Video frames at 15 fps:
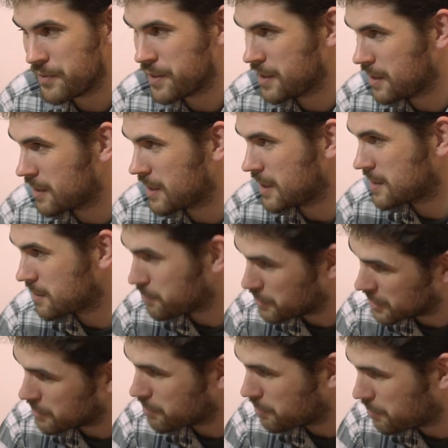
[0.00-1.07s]
You know, yeah. that's a
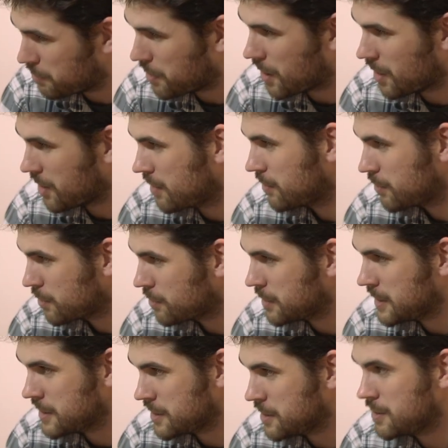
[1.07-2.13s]
big part of what
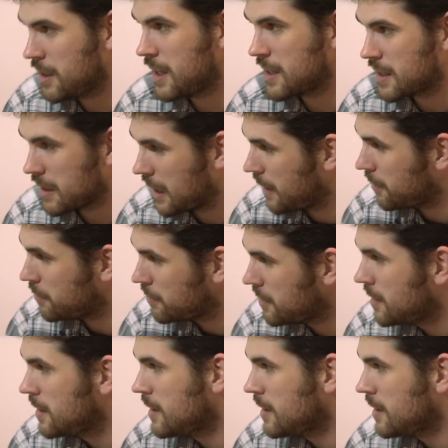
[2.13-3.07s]
we do, like how